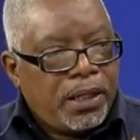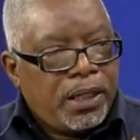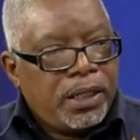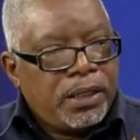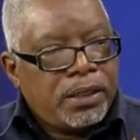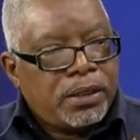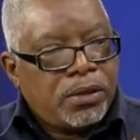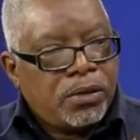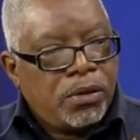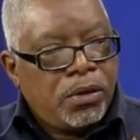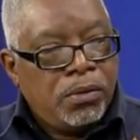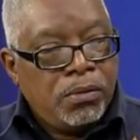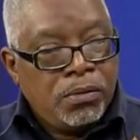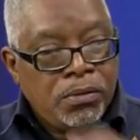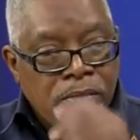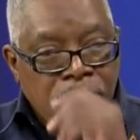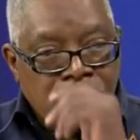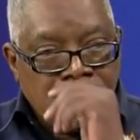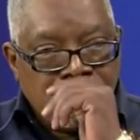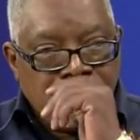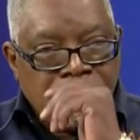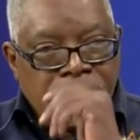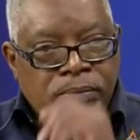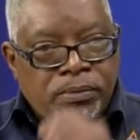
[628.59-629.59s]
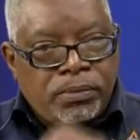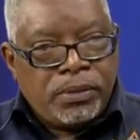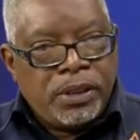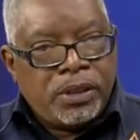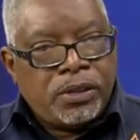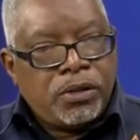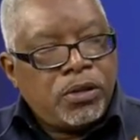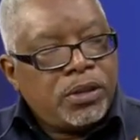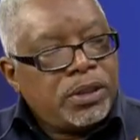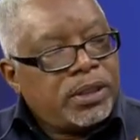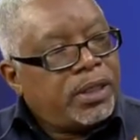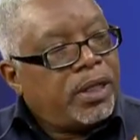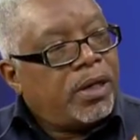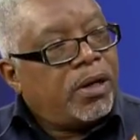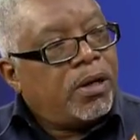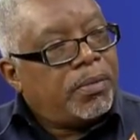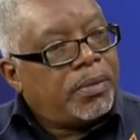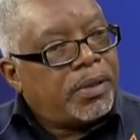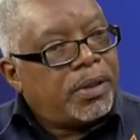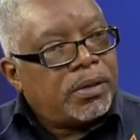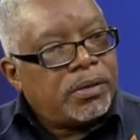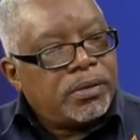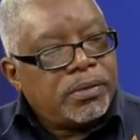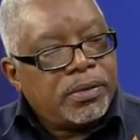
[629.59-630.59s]
It's so
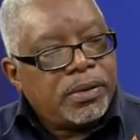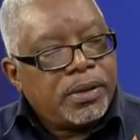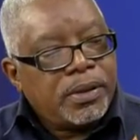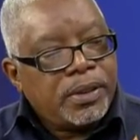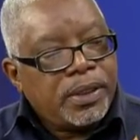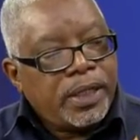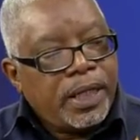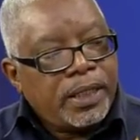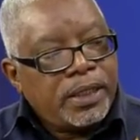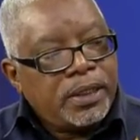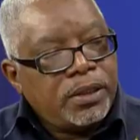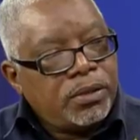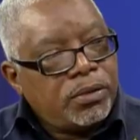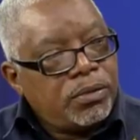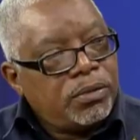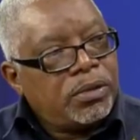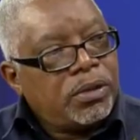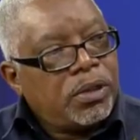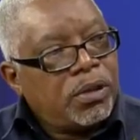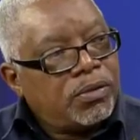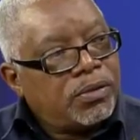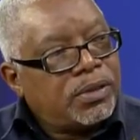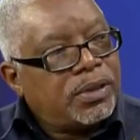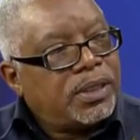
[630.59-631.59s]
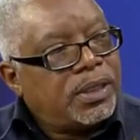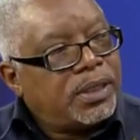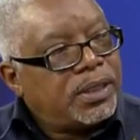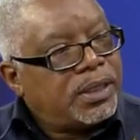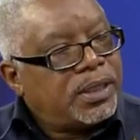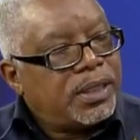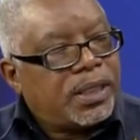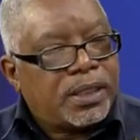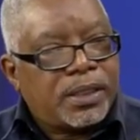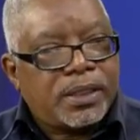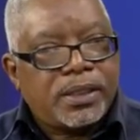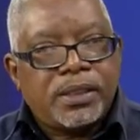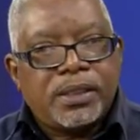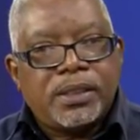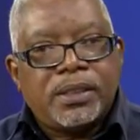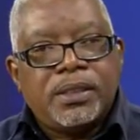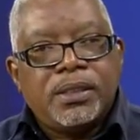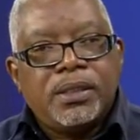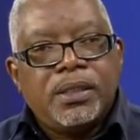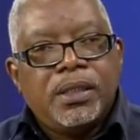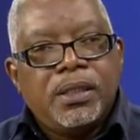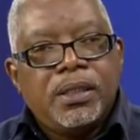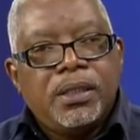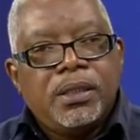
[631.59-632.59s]
terrible that in 2006,
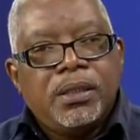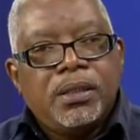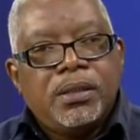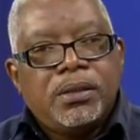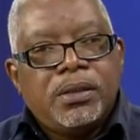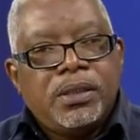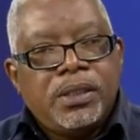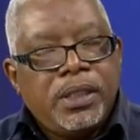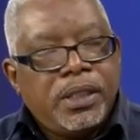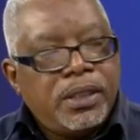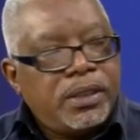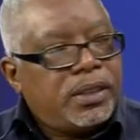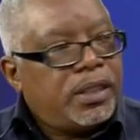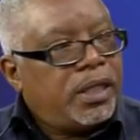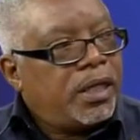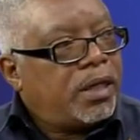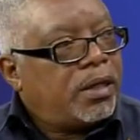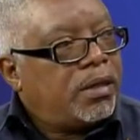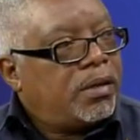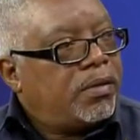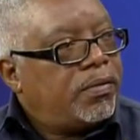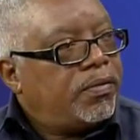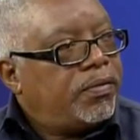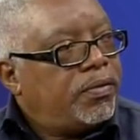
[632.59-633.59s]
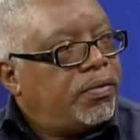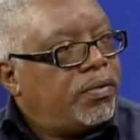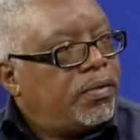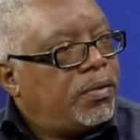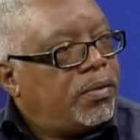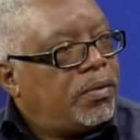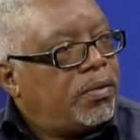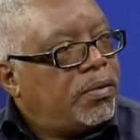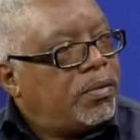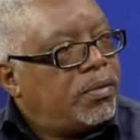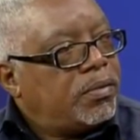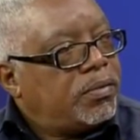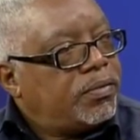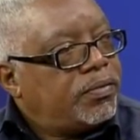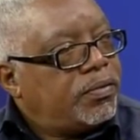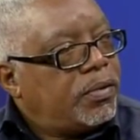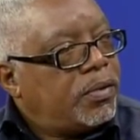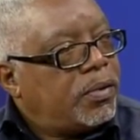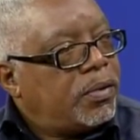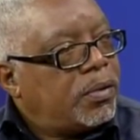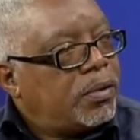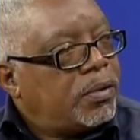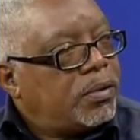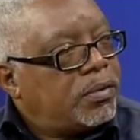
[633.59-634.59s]
T&TEC
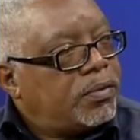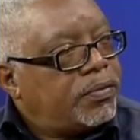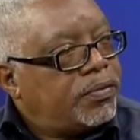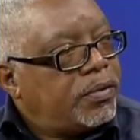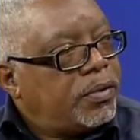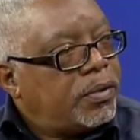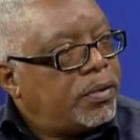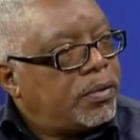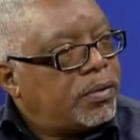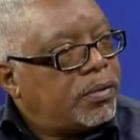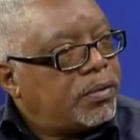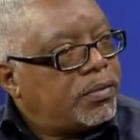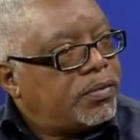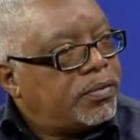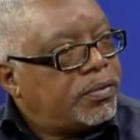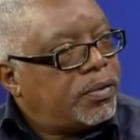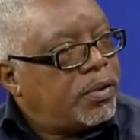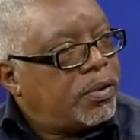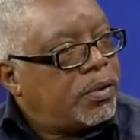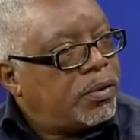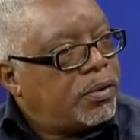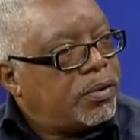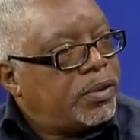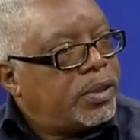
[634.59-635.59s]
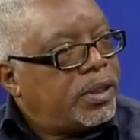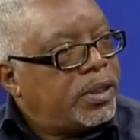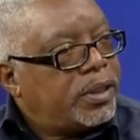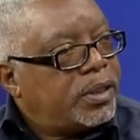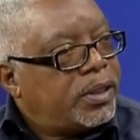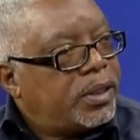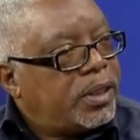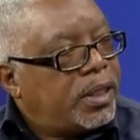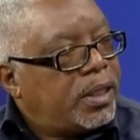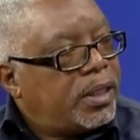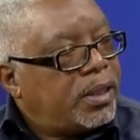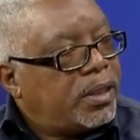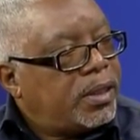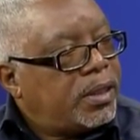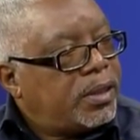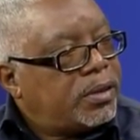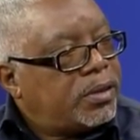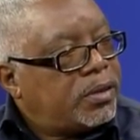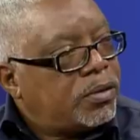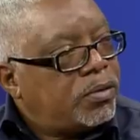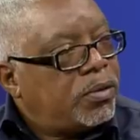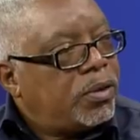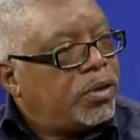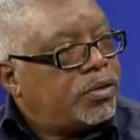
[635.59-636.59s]
foregoed
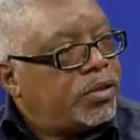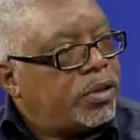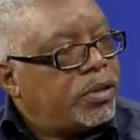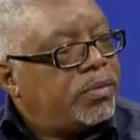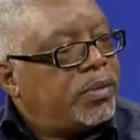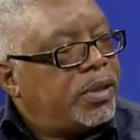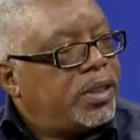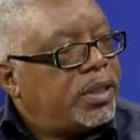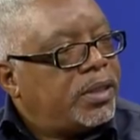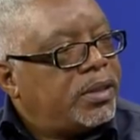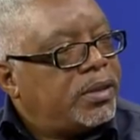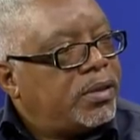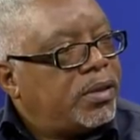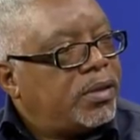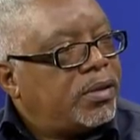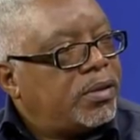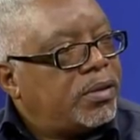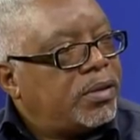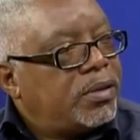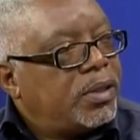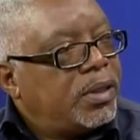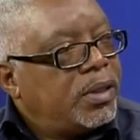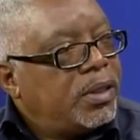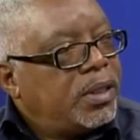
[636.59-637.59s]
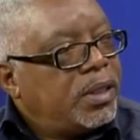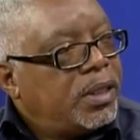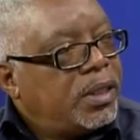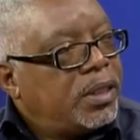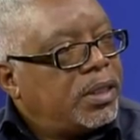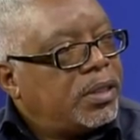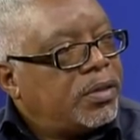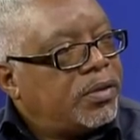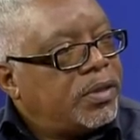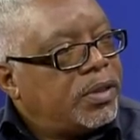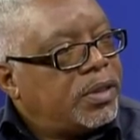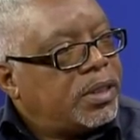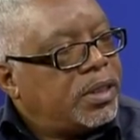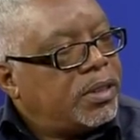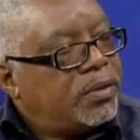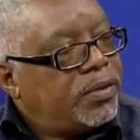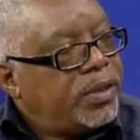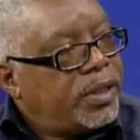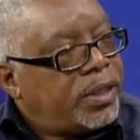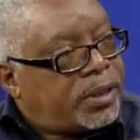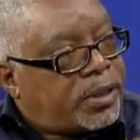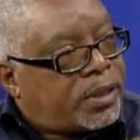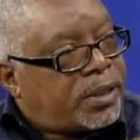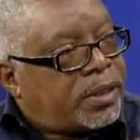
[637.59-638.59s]
a $200 million increase in
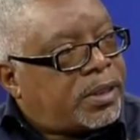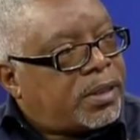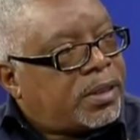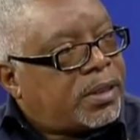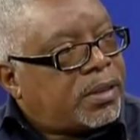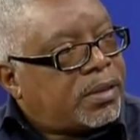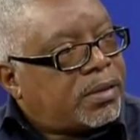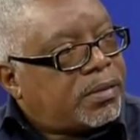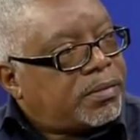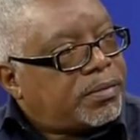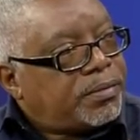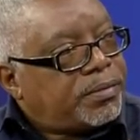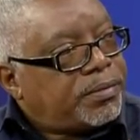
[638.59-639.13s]
rates.